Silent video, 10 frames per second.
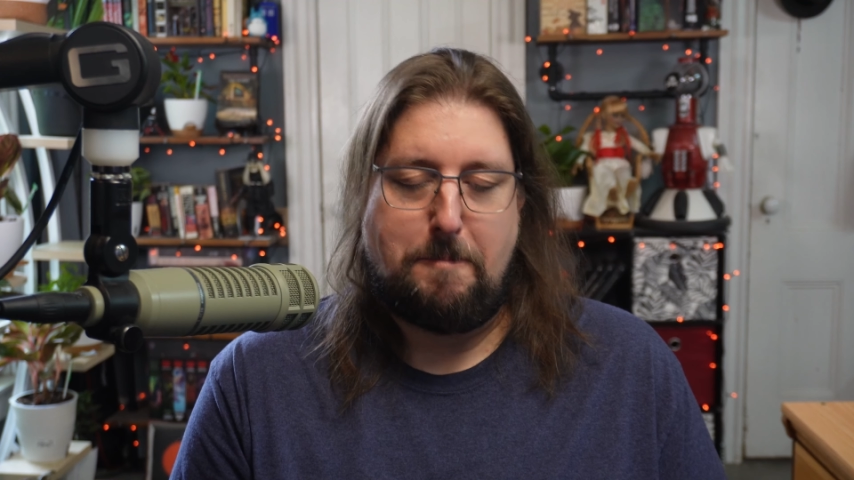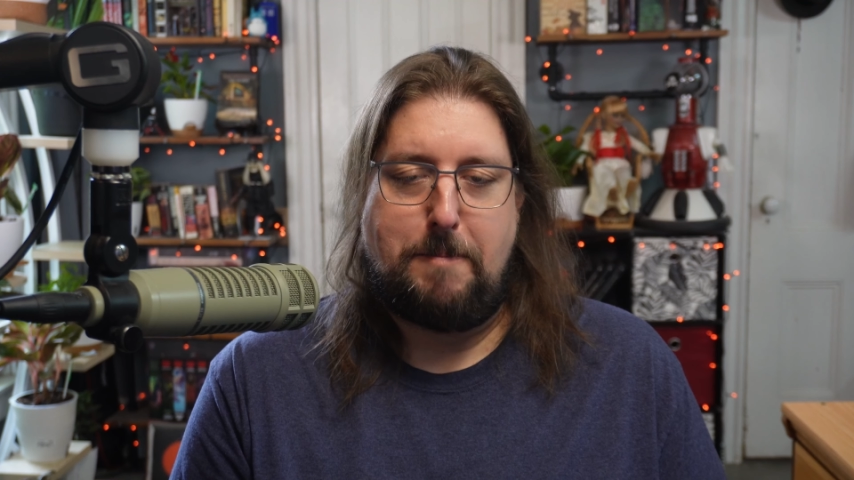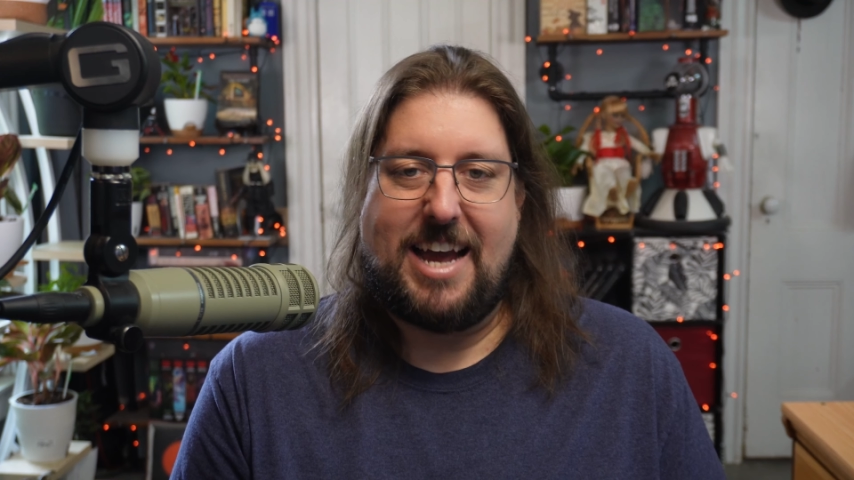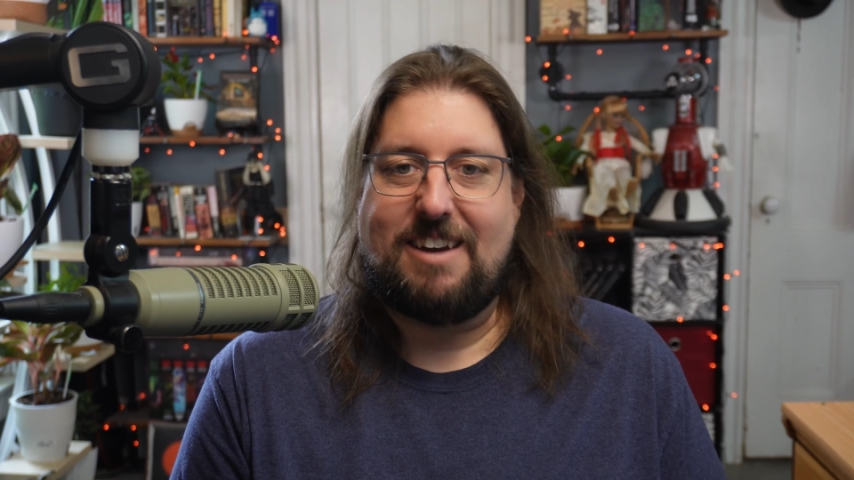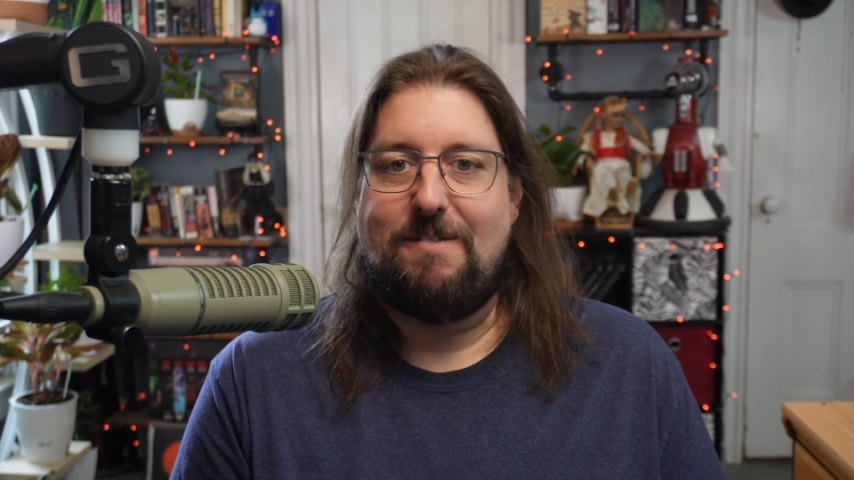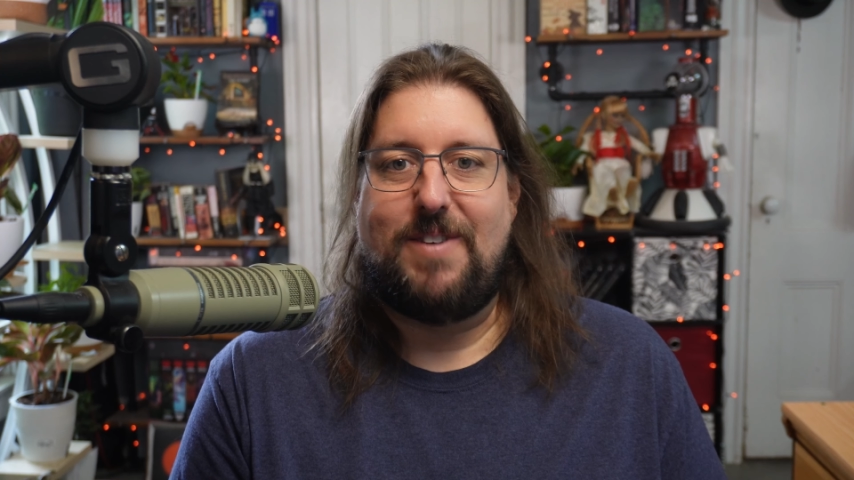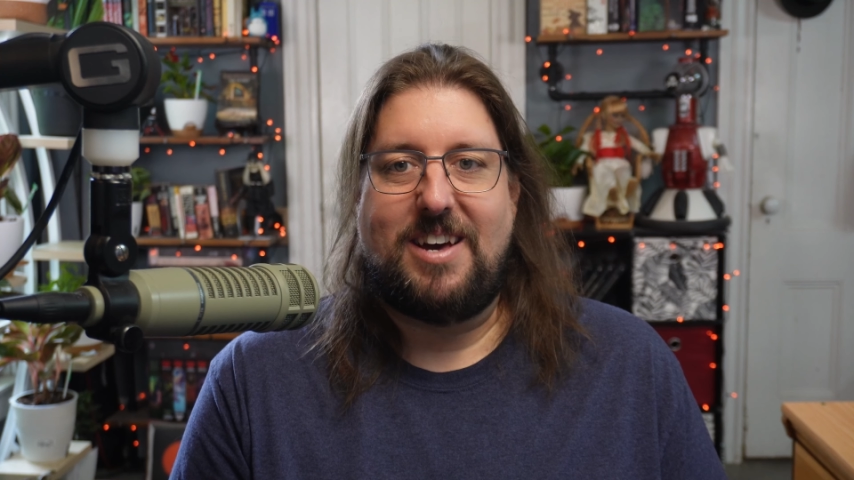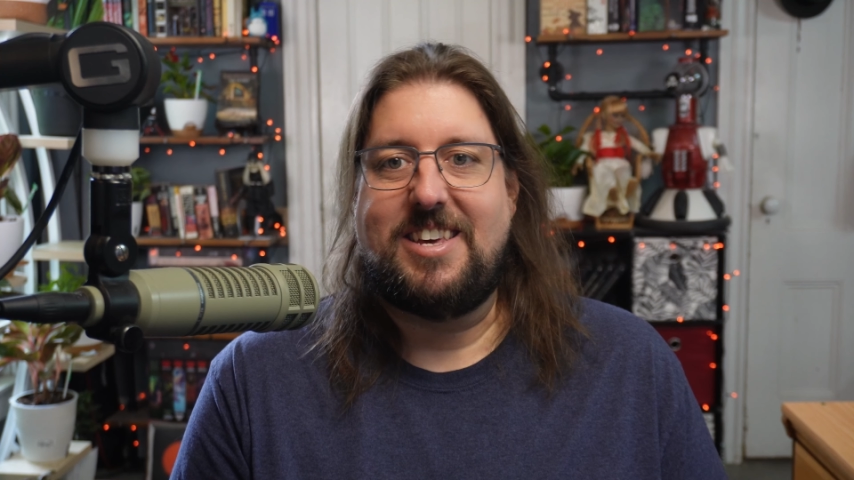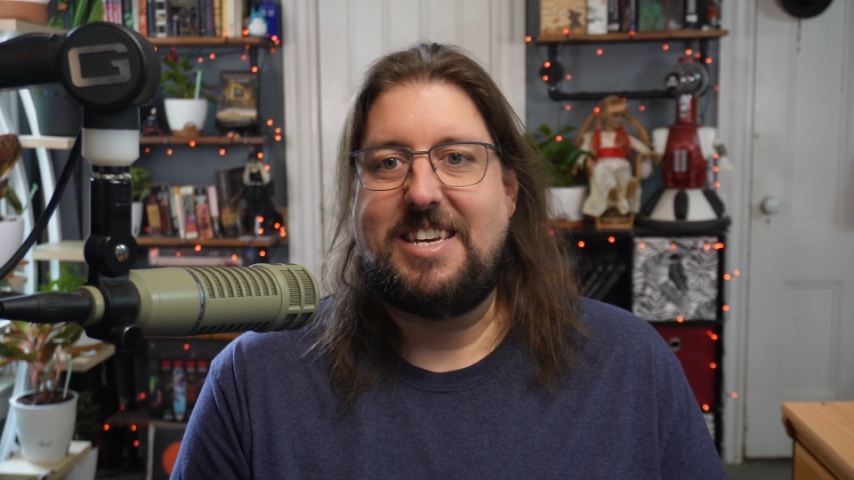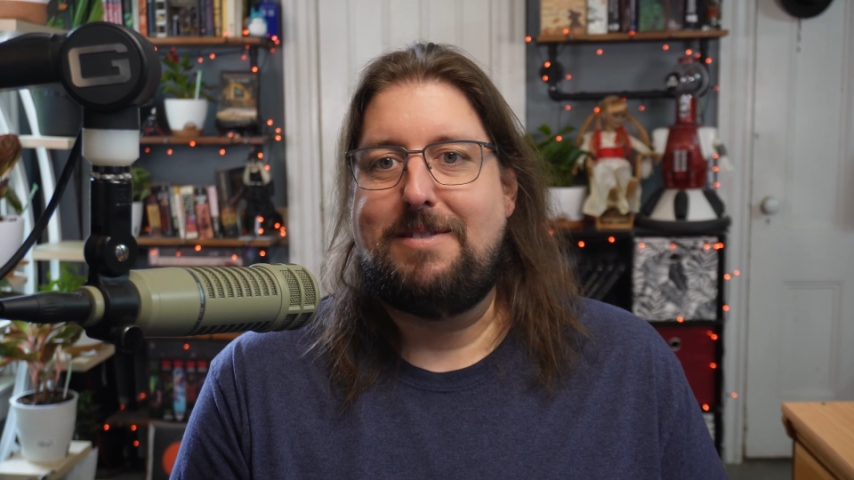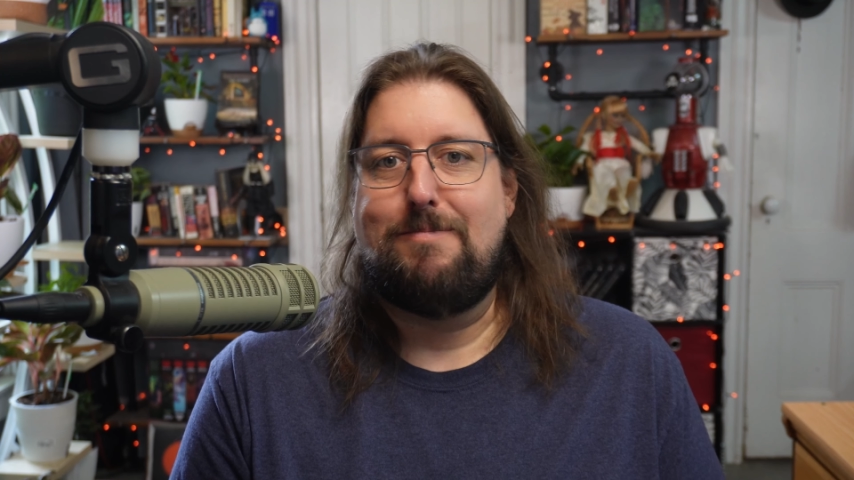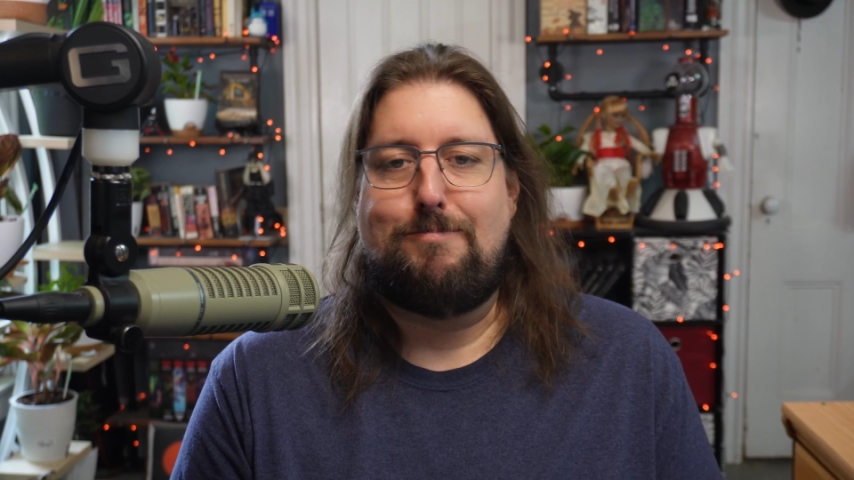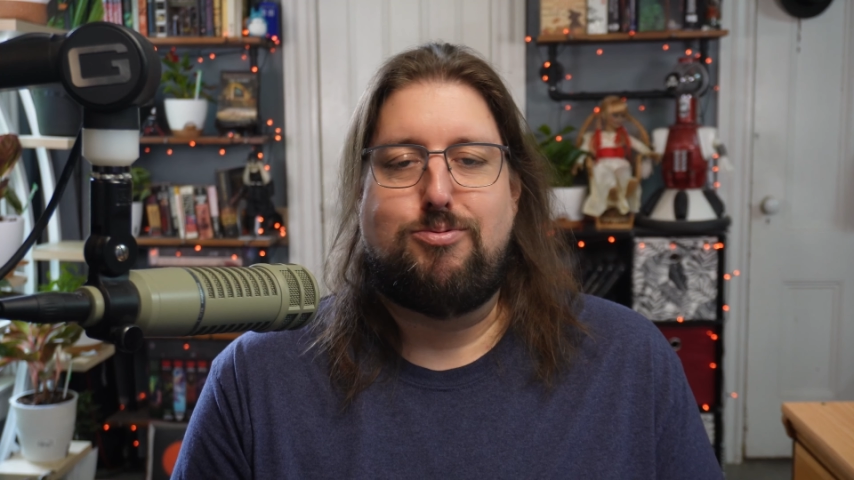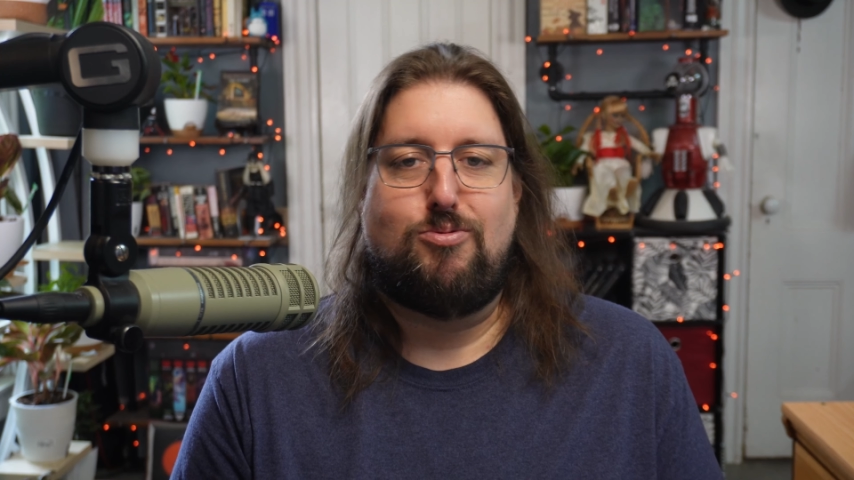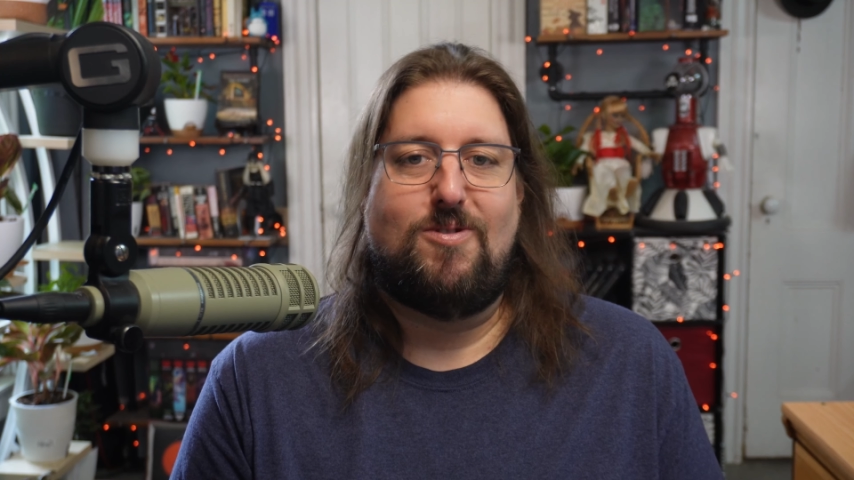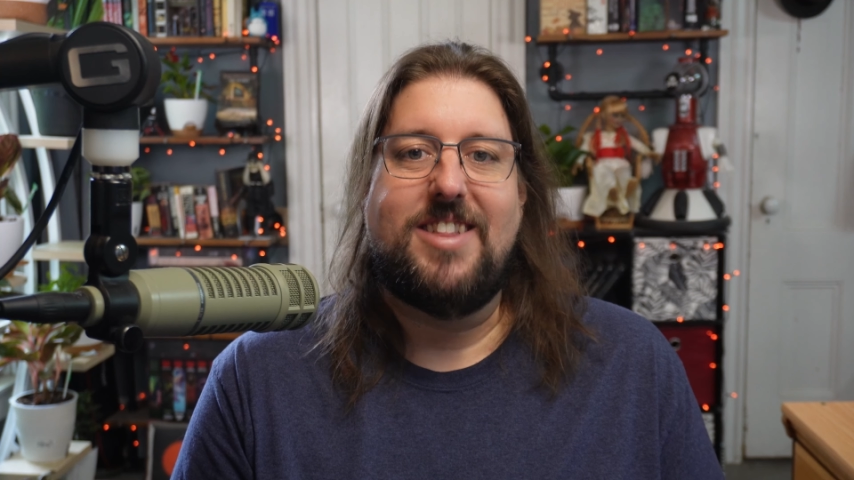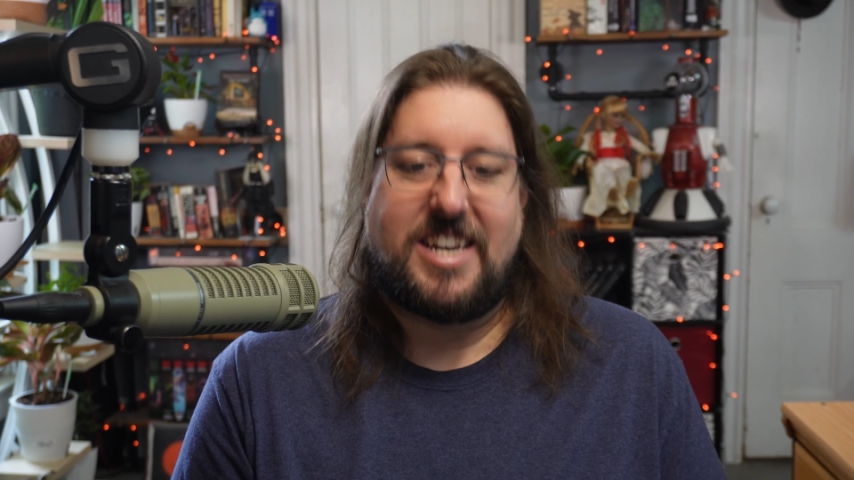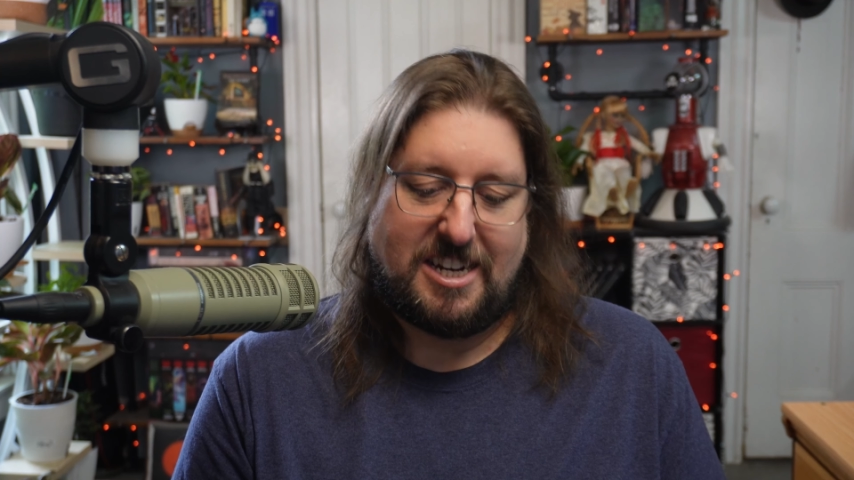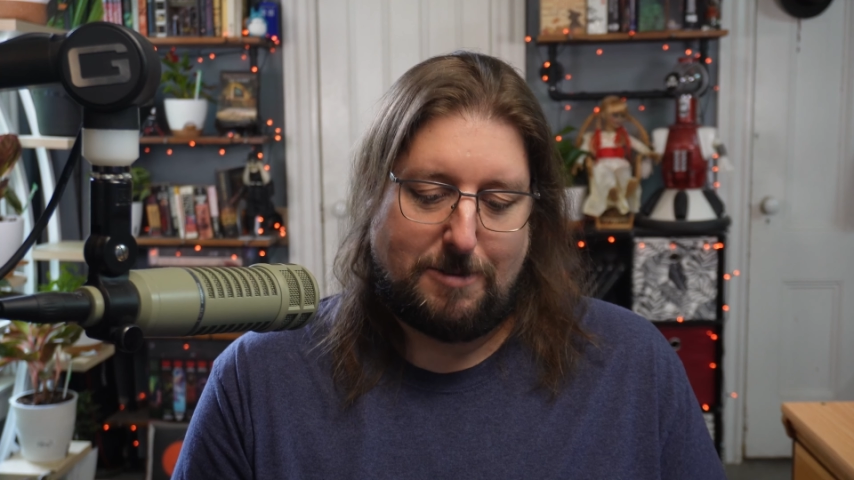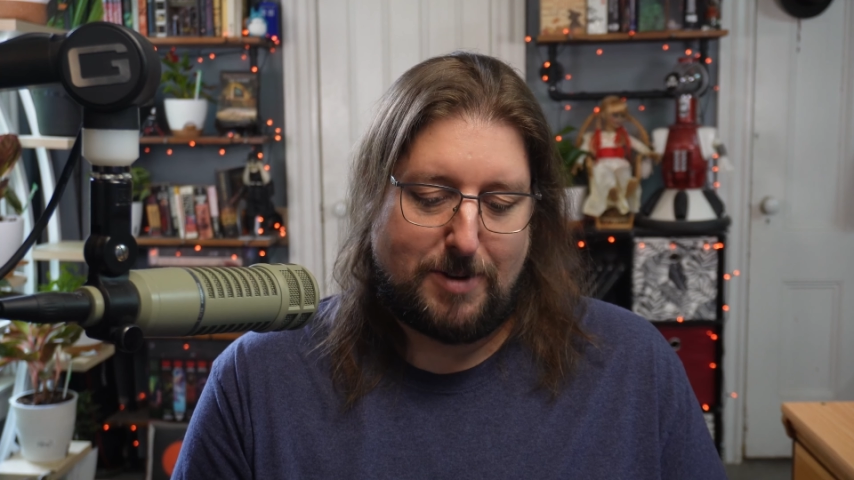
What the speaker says: Machiavellian brilliant,